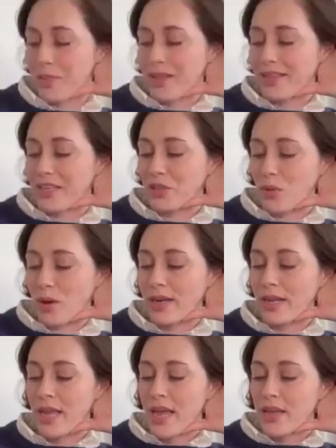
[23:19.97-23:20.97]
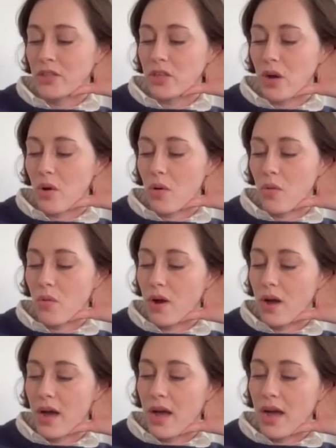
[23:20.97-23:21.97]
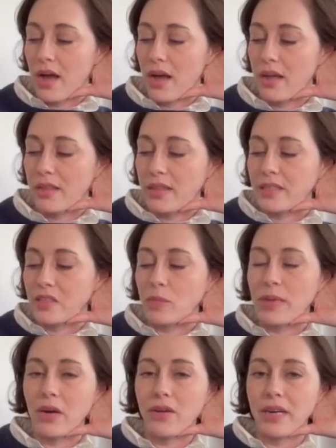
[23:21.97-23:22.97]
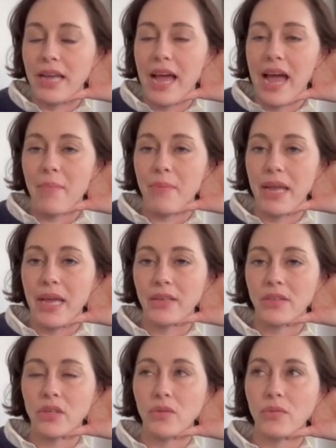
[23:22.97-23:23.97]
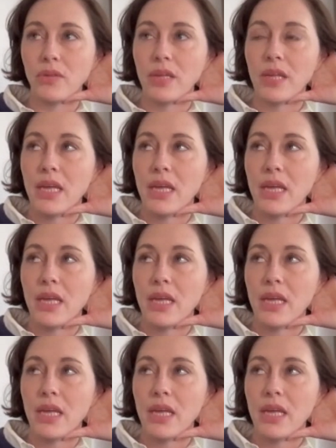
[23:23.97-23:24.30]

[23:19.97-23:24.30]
about this one. So uh, this has been already happening. So.